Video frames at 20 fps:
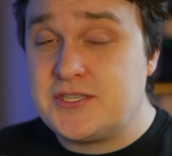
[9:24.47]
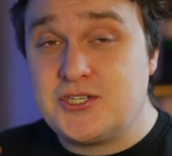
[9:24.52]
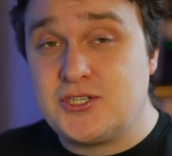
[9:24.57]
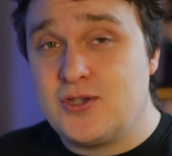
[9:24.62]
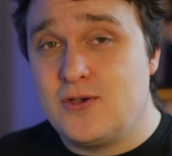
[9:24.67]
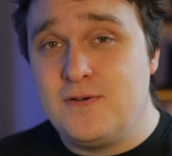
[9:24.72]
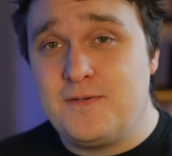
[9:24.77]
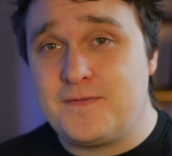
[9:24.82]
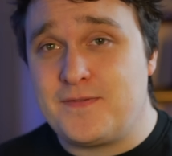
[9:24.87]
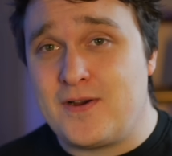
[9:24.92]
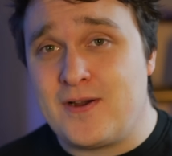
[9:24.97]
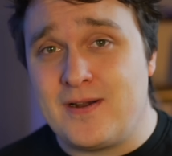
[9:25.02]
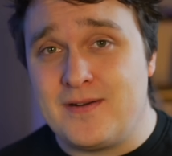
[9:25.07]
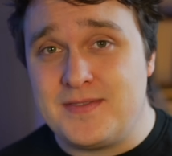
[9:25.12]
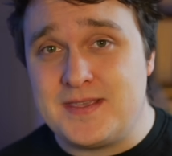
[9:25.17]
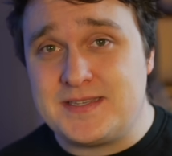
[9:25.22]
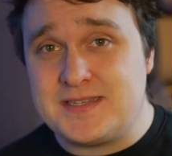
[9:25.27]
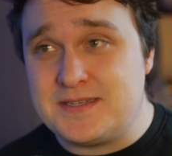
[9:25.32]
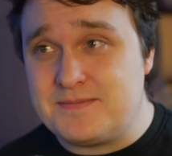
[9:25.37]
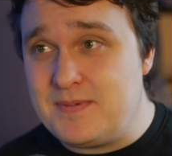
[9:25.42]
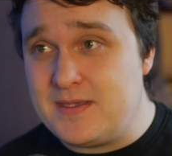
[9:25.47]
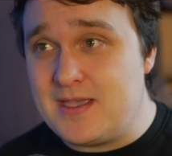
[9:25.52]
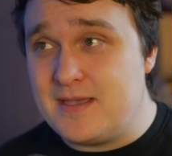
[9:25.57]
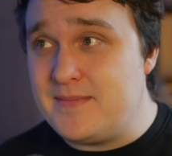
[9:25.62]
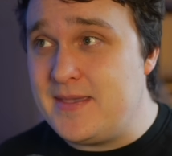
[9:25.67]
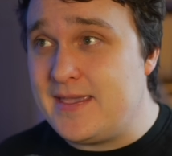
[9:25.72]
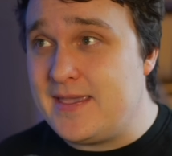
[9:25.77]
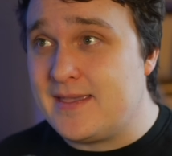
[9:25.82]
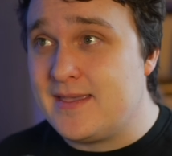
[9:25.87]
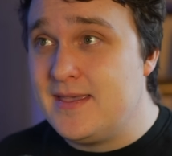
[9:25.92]
And so far, this is
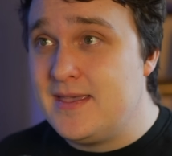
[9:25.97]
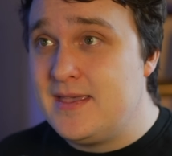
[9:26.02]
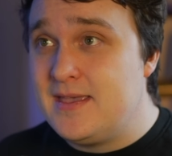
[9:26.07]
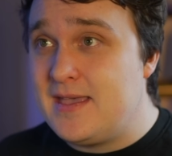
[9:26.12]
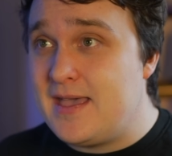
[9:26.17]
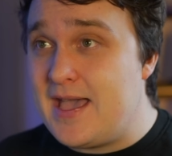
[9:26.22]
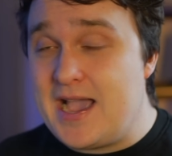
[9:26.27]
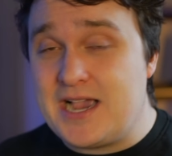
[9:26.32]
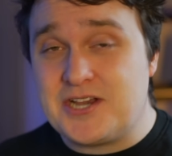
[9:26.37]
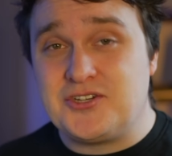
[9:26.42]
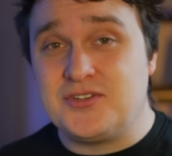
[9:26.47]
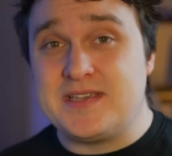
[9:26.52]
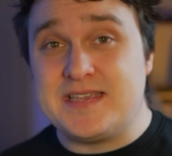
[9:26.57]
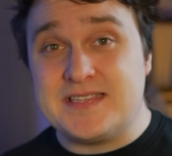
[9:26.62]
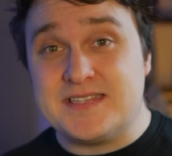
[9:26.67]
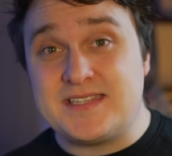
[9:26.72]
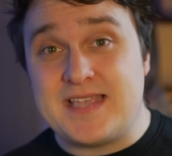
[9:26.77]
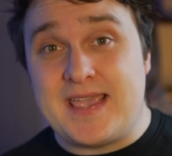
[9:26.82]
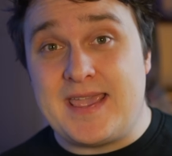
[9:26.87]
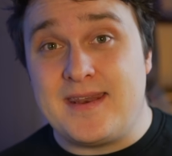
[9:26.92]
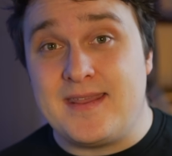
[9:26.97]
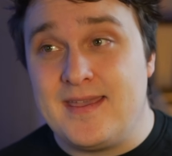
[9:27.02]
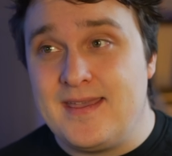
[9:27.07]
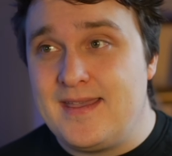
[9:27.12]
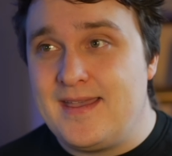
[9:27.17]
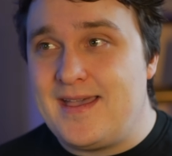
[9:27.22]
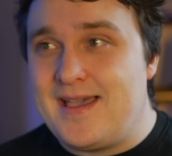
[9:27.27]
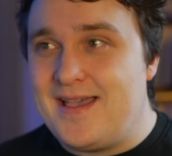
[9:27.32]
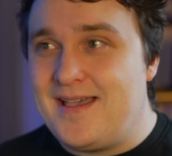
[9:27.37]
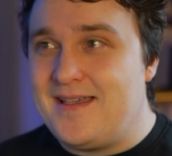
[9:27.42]
becoming actually insane.
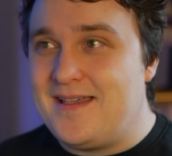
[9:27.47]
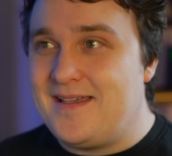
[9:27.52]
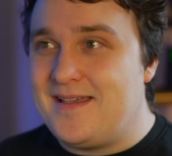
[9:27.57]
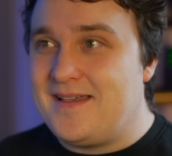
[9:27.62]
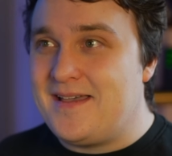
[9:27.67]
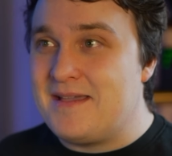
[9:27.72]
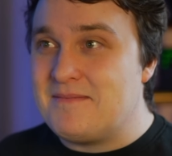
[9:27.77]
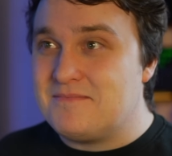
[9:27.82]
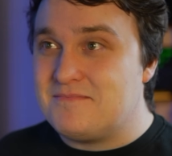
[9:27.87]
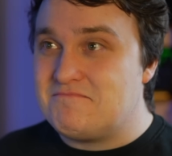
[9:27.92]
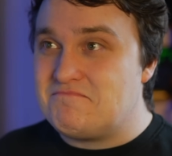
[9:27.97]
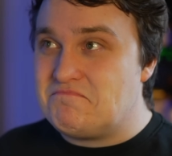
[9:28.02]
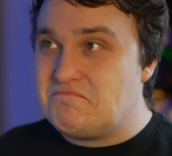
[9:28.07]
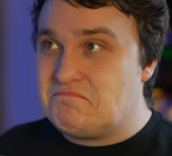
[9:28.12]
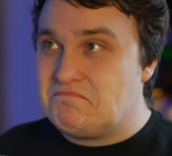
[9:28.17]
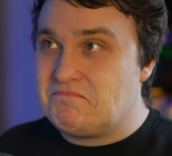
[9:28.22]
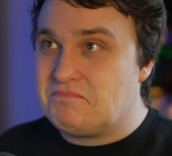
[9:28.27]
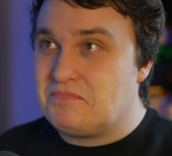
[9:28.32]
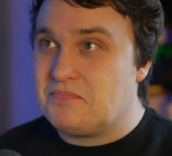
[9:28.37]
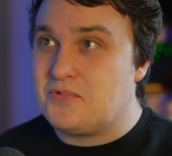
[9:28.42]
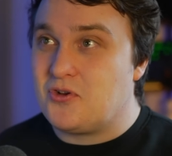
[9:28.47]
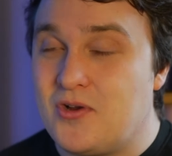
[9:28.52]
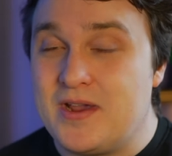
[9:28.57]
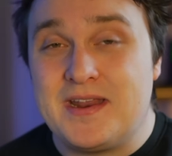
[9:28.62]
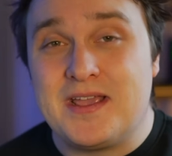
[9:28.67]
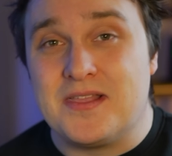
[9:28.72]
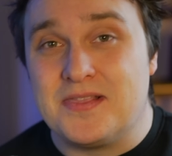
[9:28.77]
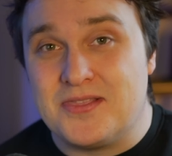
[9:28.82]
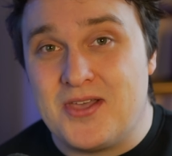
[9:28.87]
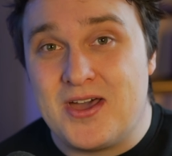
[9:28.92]
I'm
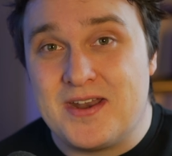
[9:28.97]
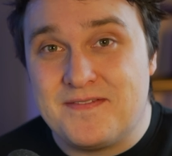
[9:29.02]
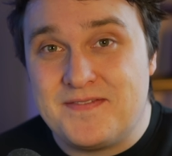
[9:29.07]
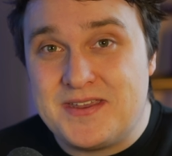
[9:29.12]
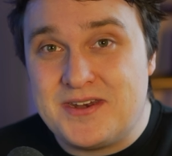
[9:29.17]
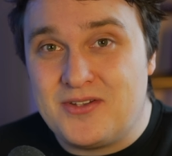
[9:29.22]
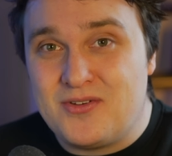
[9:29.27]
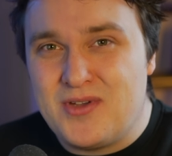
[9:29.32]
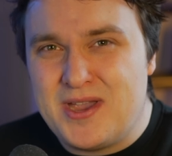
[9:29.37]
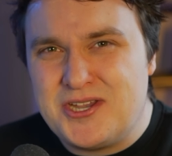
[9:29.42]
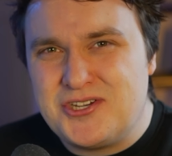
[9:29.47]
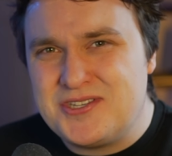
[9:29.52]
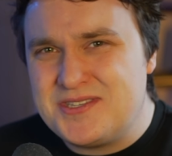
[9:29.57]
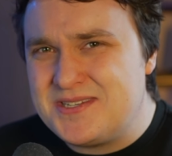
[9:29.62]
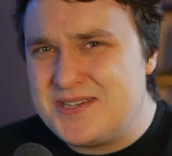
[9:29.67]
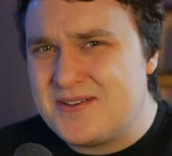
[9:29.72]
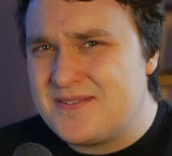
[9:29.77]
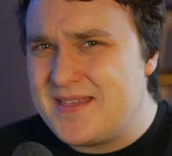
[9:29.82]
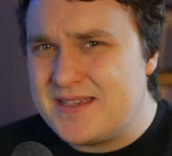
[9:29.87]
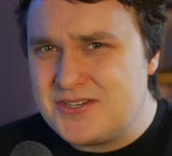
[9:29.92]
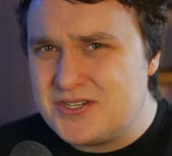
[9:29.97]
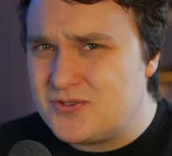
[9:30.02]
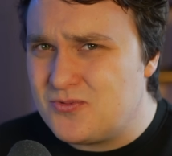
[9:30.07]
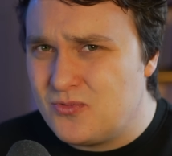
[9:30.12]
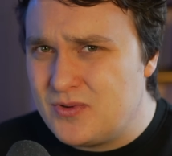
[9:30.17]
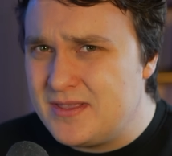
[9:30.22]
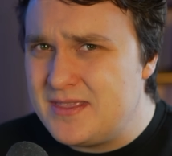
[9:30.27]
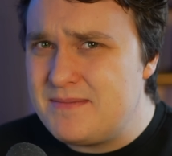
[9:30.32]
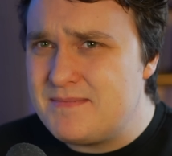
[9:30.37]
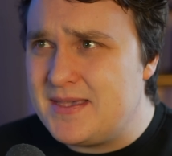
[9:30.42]
creating a lot of integrations here that just
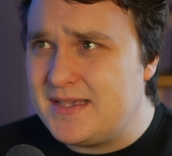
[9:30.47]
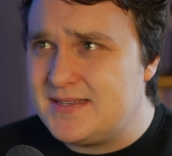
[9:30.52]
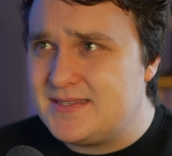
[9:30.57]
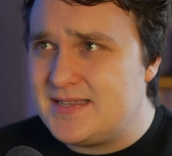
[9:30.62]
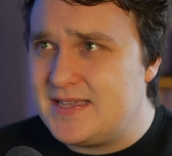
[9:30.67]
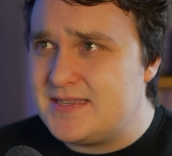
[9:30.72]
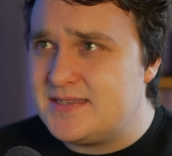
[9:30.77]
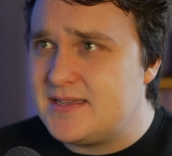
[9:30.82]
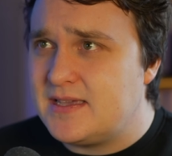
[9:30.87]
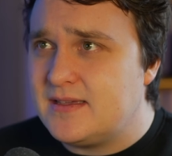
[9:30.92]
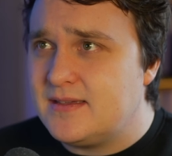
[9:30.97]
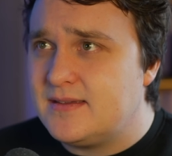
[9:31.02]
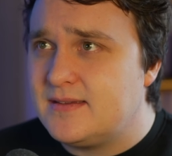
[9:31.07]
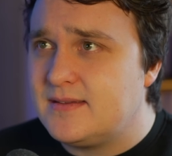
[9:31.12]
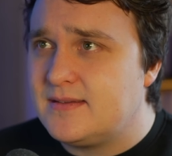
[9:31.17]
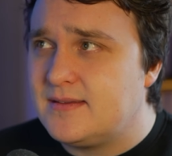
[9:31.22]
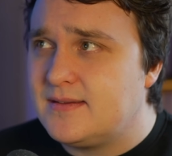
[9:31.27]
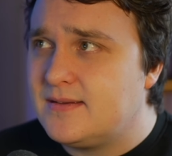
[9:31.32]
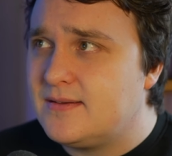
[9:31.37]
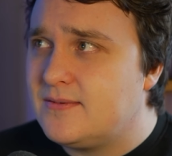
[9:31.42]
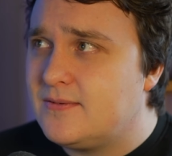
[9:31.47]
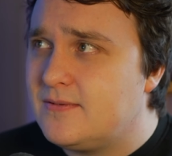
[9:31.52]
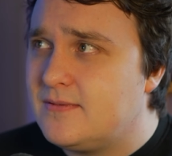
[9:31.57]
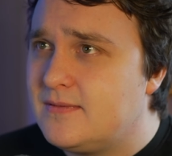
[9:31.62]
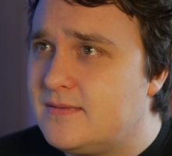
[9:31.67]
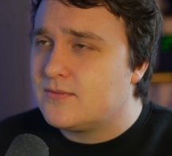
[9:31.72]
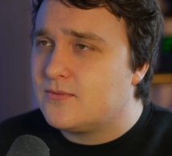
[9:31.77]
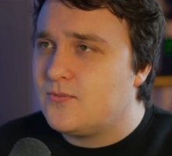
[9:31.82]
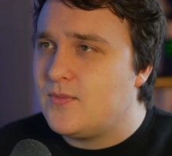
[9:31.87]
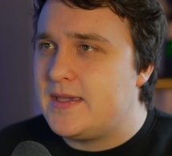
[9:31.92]
really make sense.
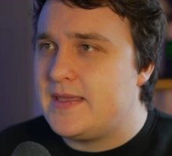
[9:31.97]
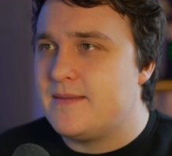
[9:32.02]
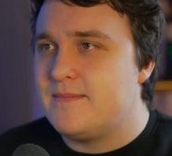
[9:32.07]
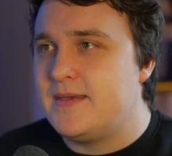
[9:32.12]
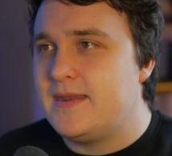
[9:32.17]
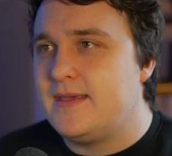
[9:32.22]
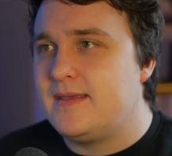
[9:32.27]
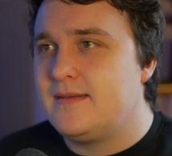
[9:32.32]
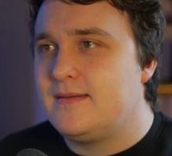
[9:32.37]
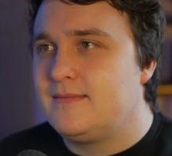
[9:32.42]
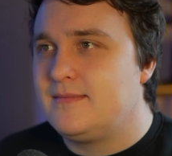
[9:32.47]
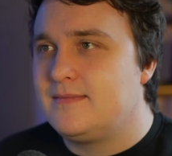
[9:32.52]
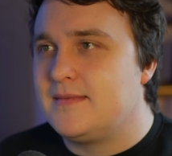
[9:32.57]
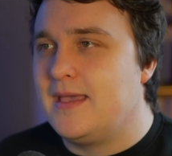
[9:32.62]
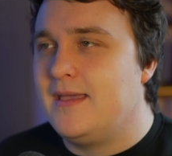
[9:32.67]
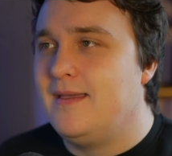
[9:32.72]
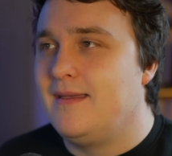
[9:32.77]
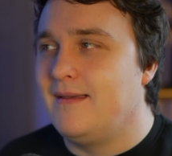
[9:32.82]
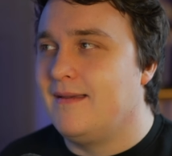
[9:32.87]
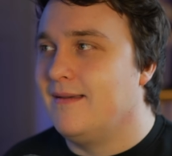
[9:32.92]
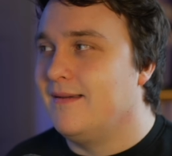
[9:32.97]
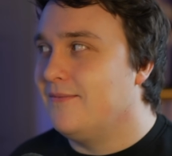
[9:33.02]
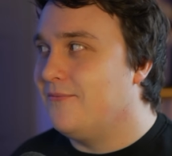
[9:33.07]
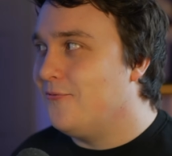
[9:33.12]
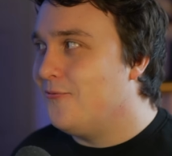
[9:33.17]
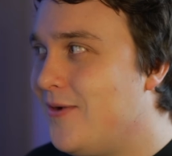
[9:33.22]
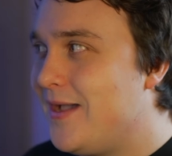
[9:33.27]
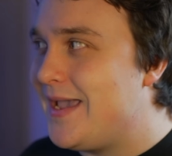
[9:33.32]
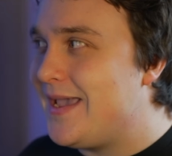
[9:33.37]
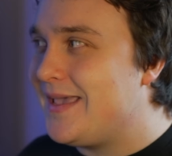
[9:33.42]
Wait a minute,
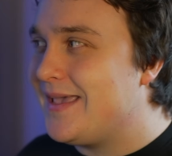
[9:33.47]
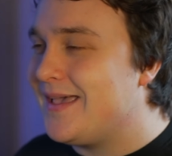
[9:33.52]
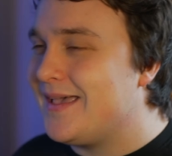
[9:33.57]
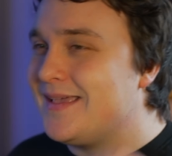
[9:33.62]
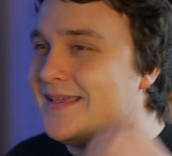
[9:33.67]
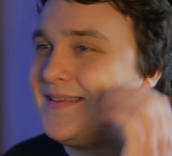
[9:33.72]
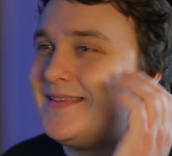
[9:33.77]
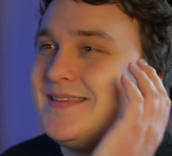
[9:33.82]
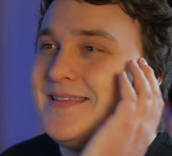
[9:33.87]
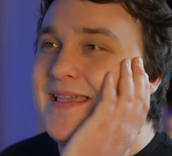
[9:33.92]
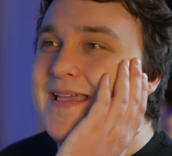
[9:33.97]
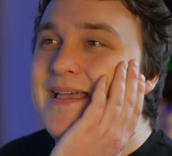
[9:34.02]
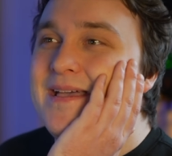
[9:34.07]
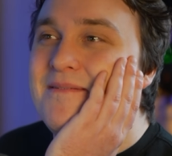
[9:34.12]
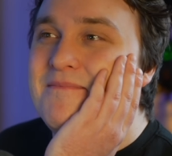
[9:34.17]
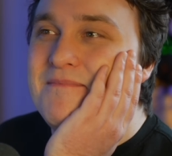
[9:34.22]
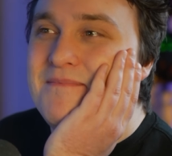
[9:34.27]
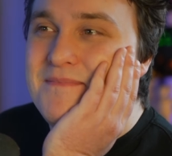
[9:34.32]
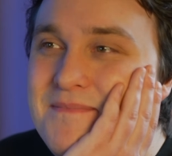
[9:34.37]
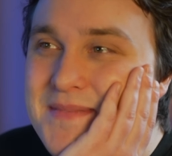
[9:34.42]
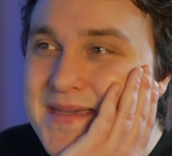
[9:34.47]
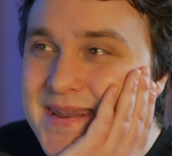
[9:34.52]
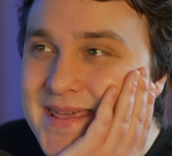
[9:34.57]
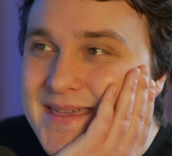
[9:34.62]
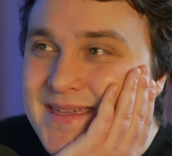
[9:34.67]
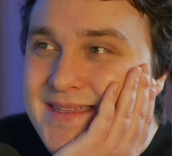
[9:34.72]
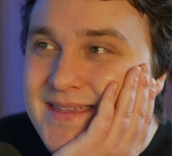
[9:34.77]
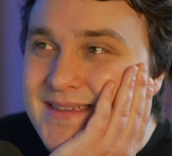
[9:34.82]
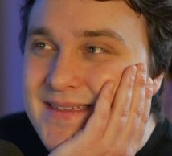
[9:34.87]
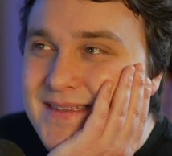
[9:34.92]
wait a damn
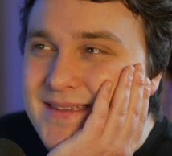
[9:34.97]
minute.